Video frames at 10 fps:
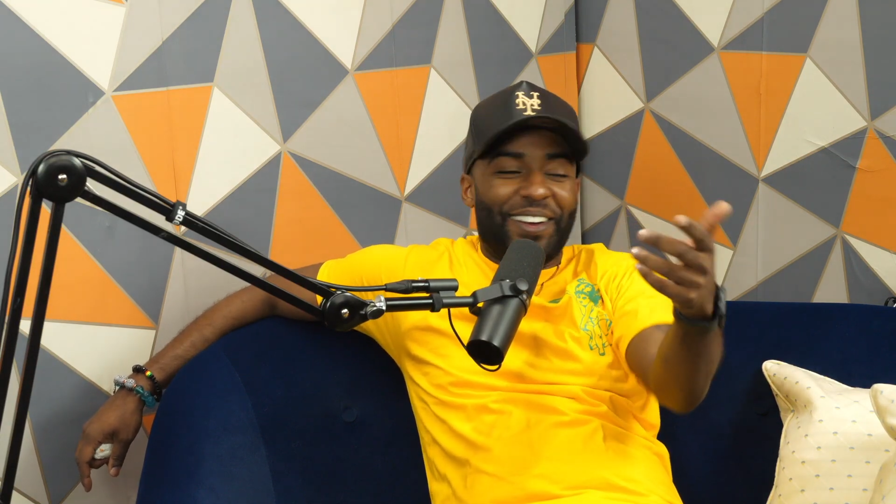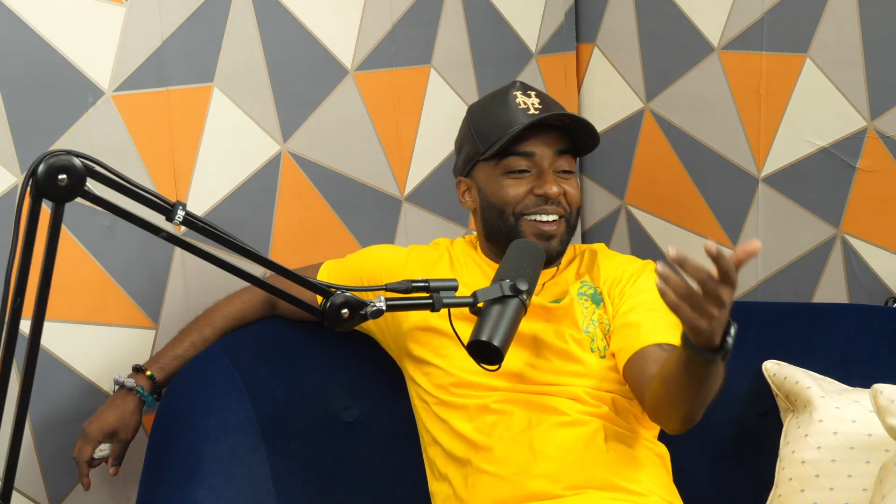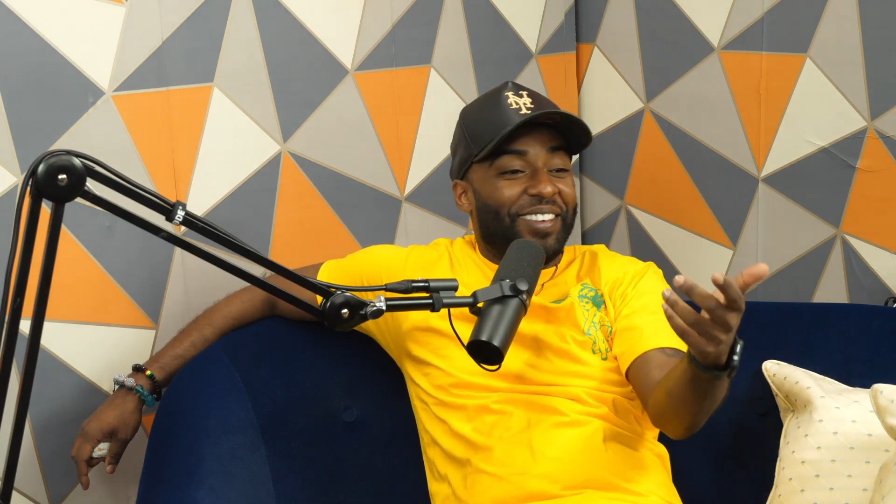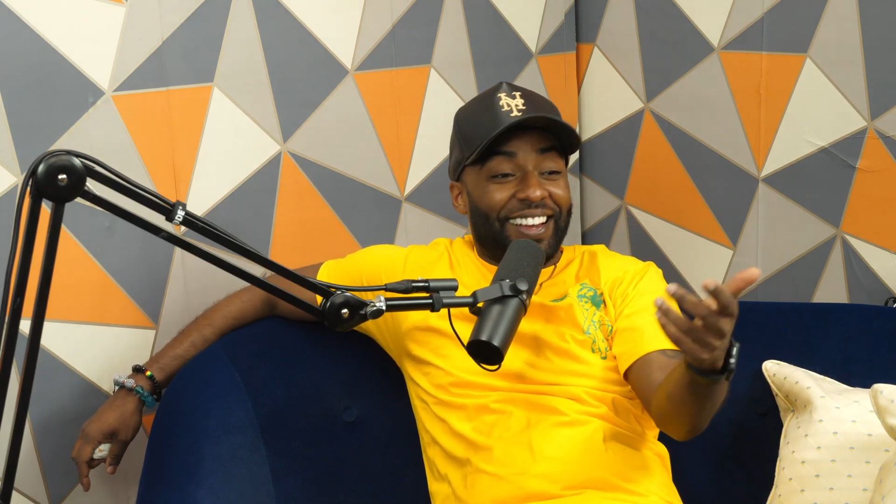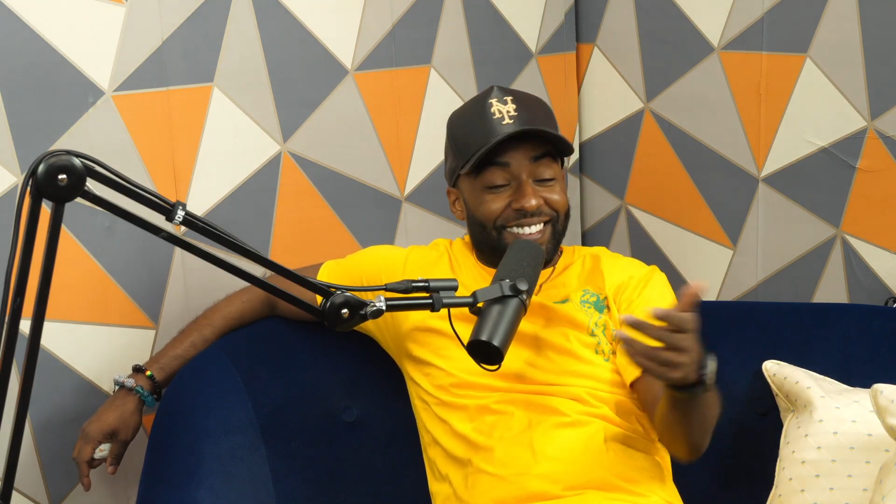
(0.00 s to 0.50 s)
and
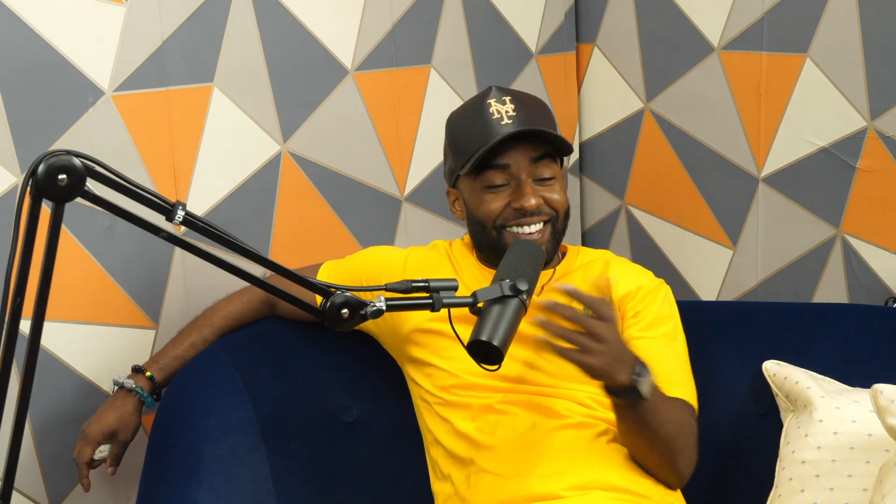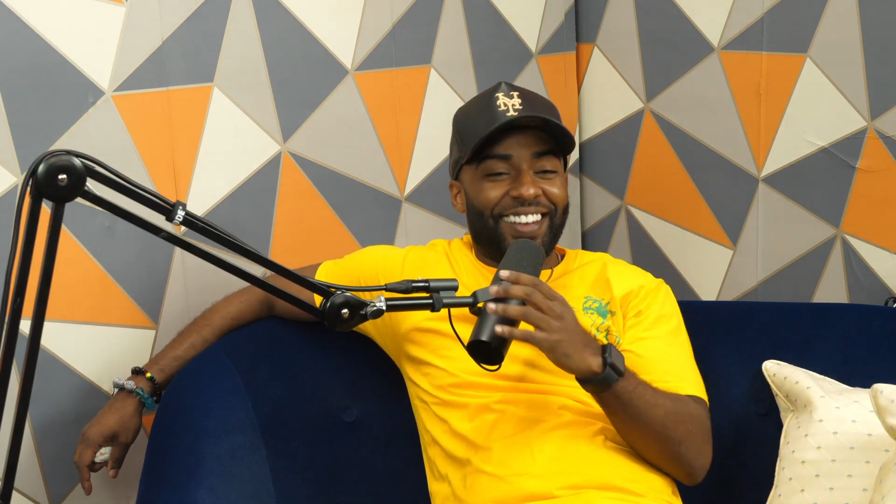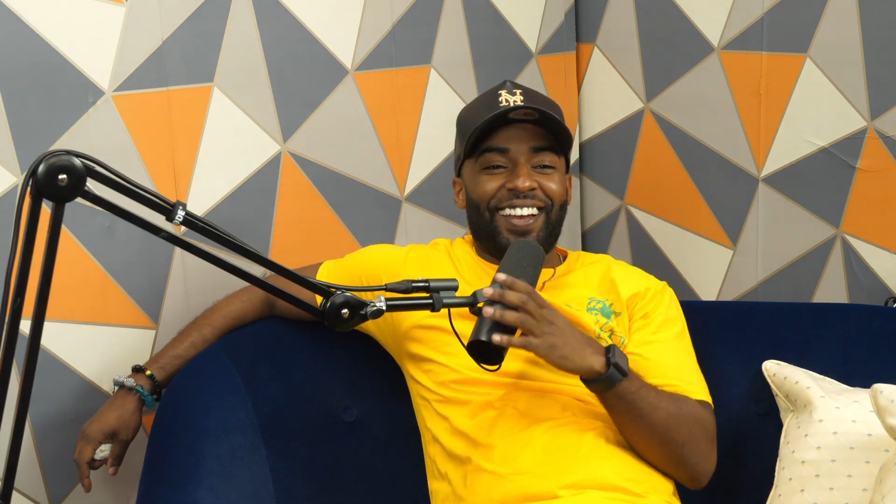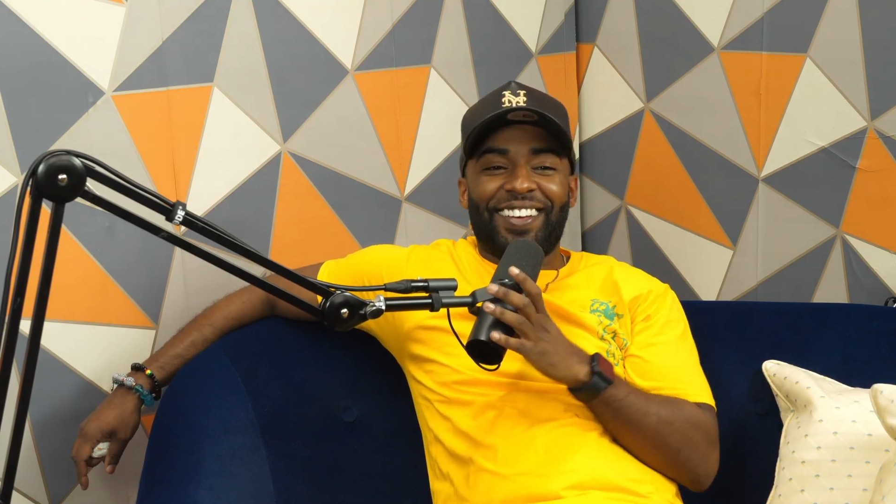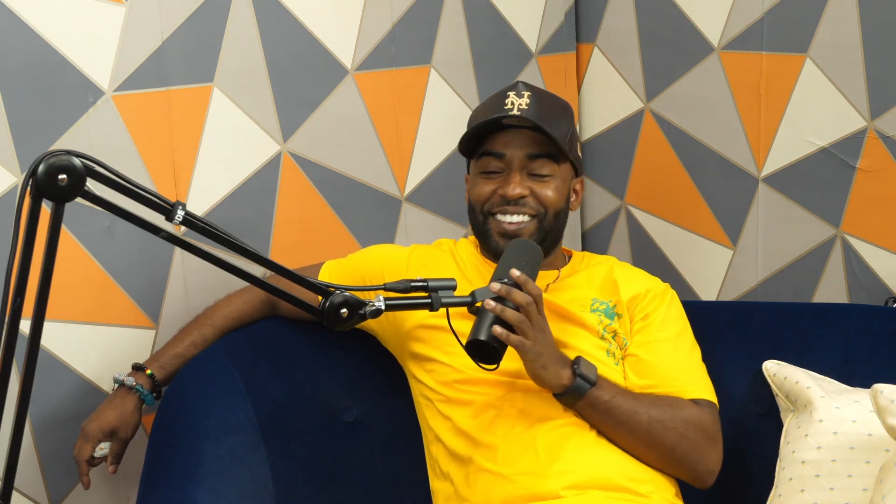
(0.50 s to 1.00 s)
I'm like,
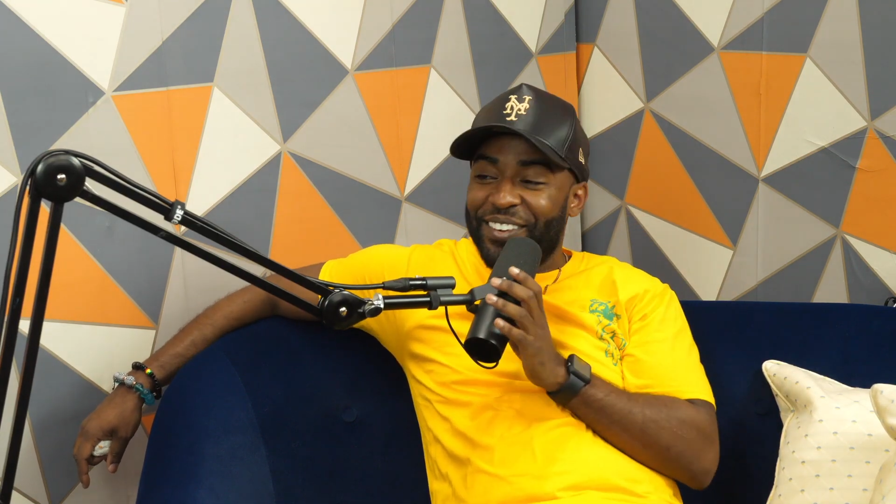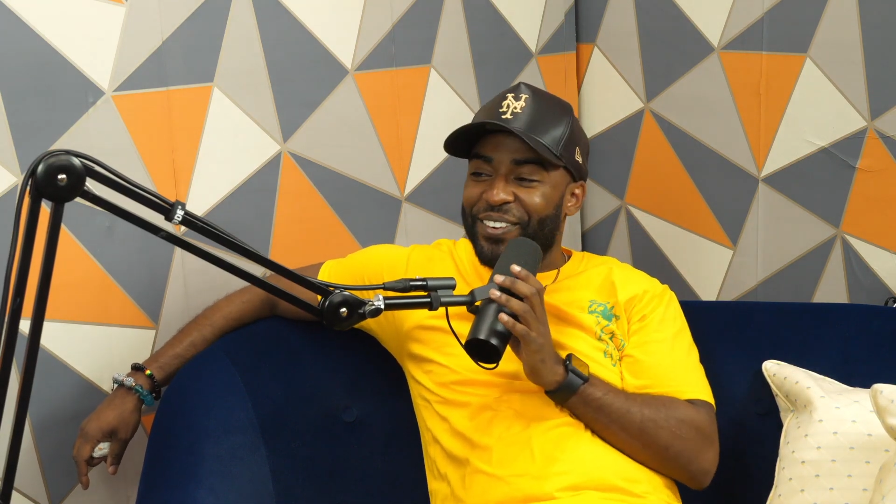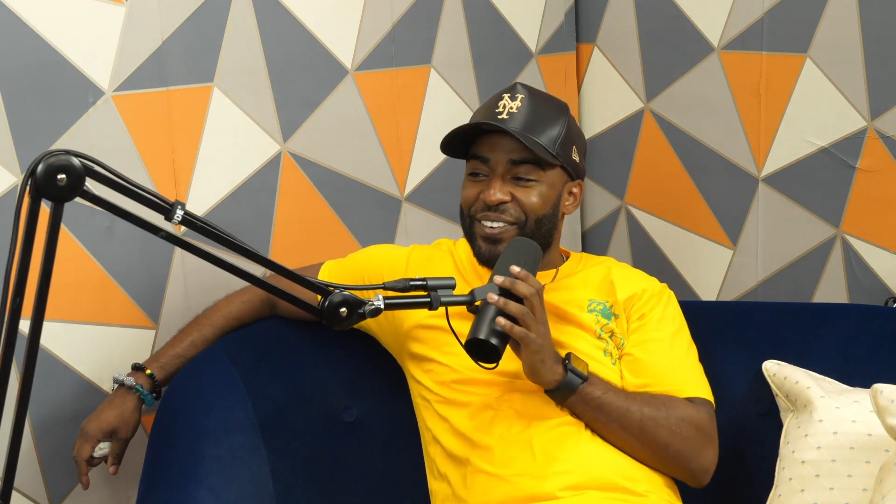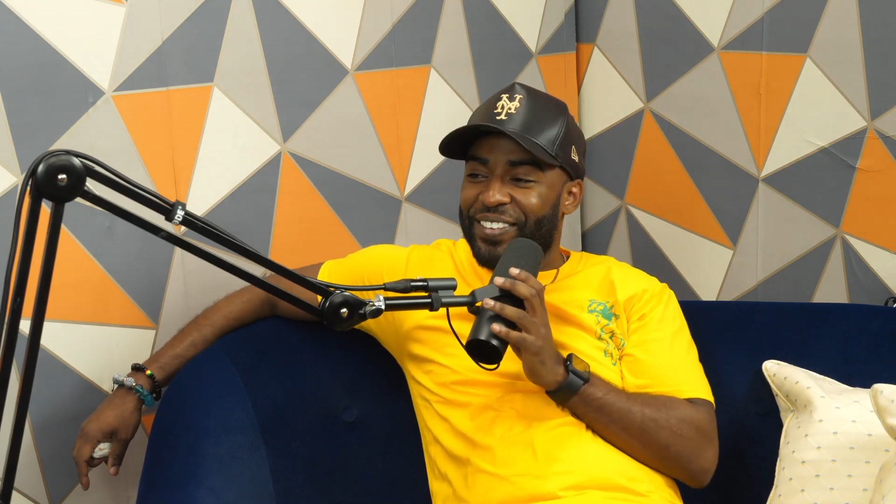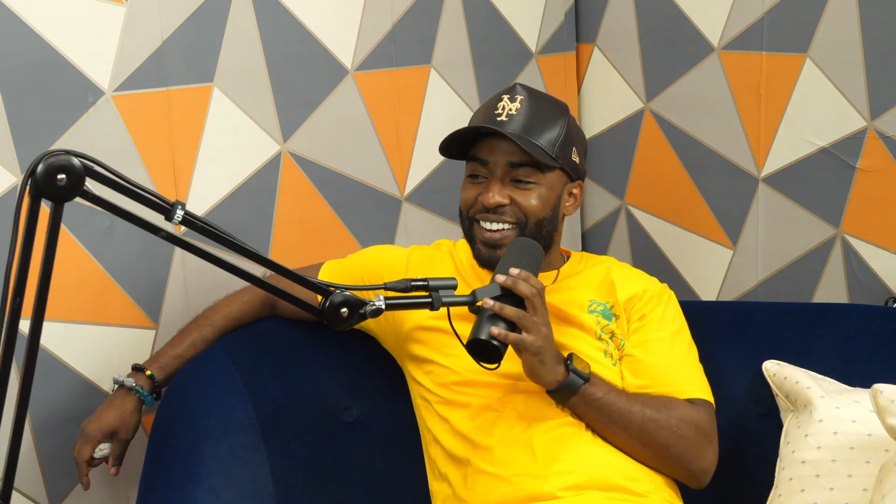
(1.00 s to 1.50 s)
shit, that's huge.